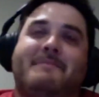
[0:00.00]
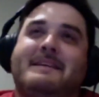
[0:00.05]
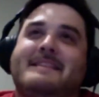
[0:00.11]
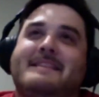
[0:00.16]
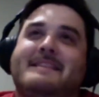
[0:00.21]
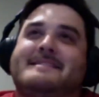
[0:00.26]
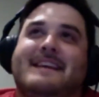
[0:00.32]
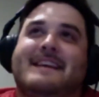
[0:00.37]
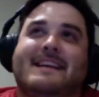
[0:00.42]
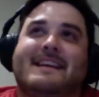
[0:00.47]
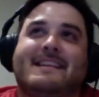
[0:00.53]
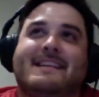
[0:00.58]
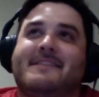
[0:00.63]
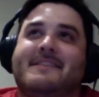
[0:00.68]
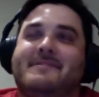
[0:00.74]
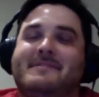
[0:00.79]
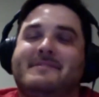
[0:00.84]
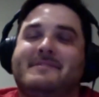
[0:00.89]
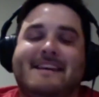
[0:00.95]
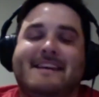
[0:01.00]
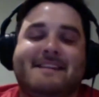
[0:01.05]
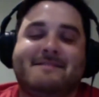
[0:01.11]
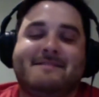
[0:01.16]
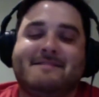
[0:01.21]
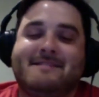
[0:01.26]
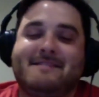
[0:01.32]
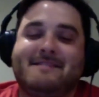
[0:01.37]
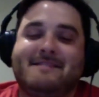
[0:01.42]
technically,
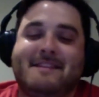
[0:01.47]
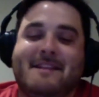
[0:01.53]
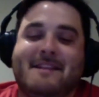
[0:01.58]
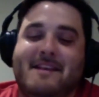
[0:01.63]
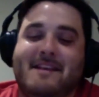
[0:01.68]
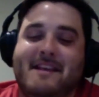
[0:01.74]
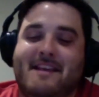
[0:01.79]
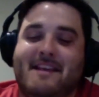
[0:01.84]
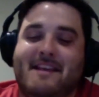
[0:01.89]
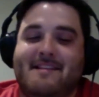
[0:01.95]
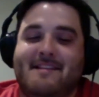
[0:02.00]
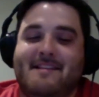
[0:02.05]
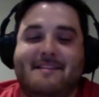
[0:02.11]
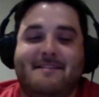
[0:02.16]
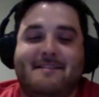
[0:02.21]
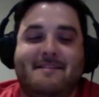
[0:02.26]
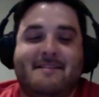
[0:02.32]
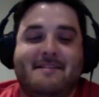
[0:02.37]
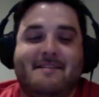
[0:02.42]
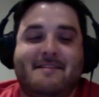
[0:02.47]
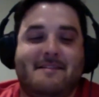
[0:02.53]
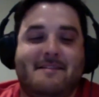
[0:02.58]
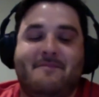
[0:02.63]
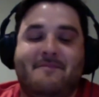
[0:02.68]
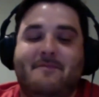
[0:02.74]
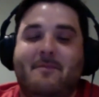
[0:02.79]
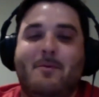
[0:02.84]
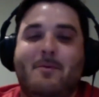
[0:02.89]
the
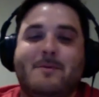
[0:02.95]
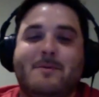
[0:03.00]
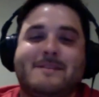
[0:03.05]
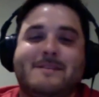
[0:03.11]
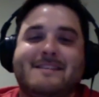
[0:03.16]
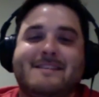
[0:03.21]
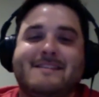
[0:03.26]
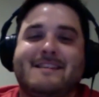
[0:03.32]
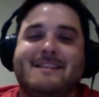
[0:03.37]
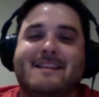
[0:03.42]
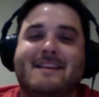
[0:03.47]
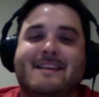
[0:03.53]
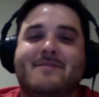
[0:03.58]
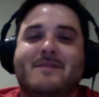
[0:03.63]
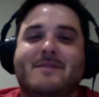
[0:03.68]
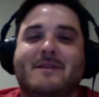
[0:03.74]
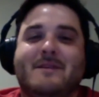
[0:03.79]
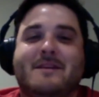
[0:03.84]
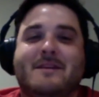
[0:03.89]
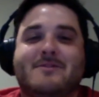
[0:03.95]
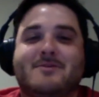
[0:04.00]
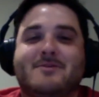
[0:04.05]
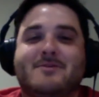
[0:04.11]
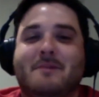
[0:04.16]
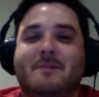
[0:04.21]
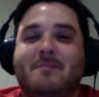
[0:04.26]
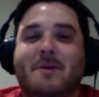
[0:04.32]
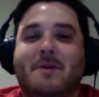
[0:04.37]
Force isn't even a
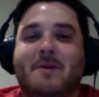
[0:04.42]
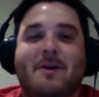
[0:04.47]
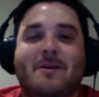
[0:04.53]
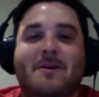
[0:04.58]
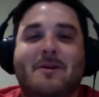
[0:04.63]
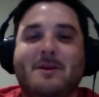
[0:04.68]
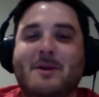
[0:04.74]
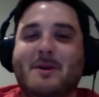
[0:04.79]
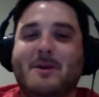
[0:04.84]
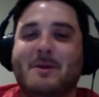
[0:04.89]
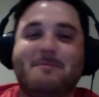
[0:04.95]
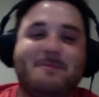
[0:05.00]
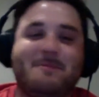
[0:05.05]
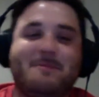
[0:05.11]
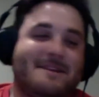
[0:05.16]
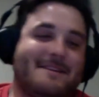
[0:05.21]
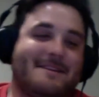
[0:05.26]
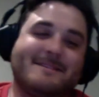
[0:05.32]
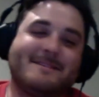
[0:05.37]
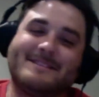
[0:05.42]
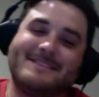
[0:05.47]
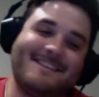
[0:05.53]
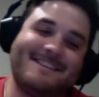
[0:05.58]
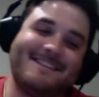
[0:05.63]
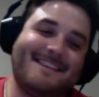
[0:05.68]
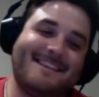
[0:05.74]
trump card here because